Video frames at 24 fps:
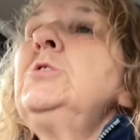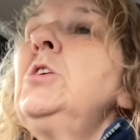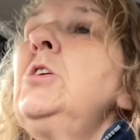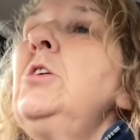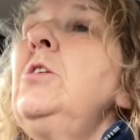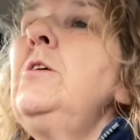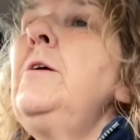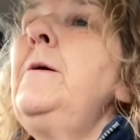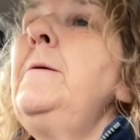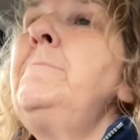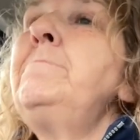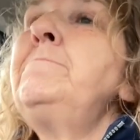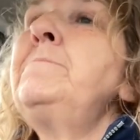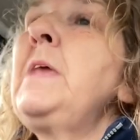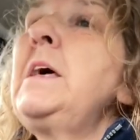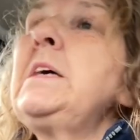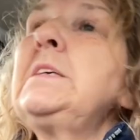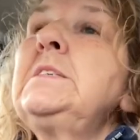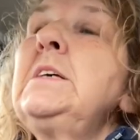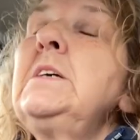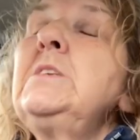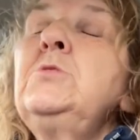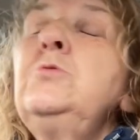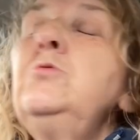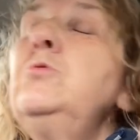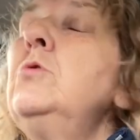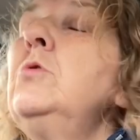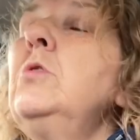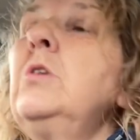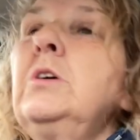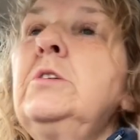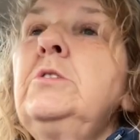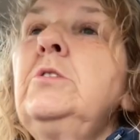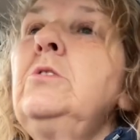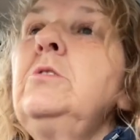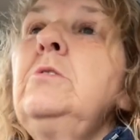So I says, oh,
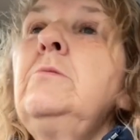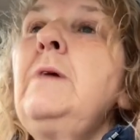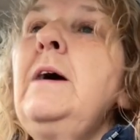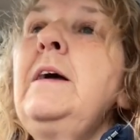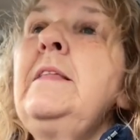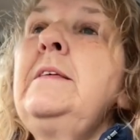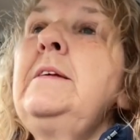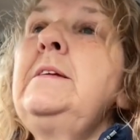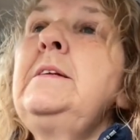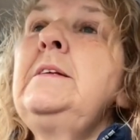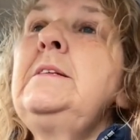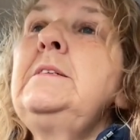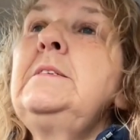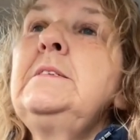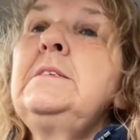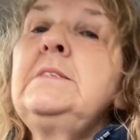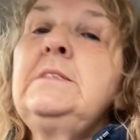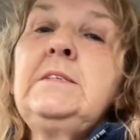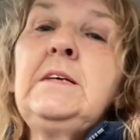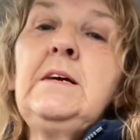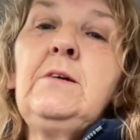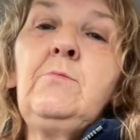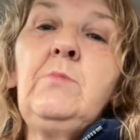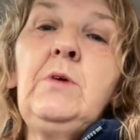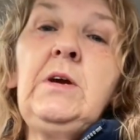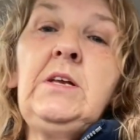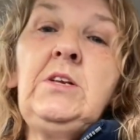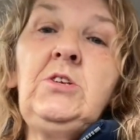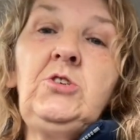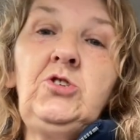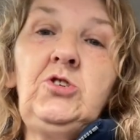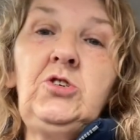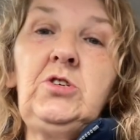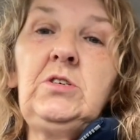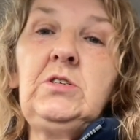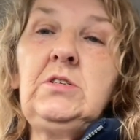I don't know why they didn't stick with
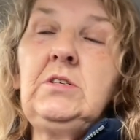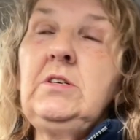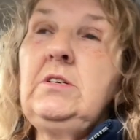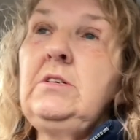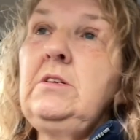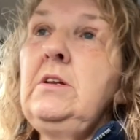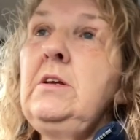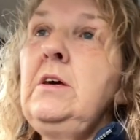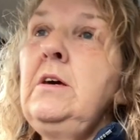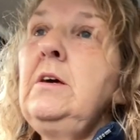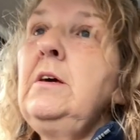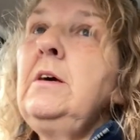inches and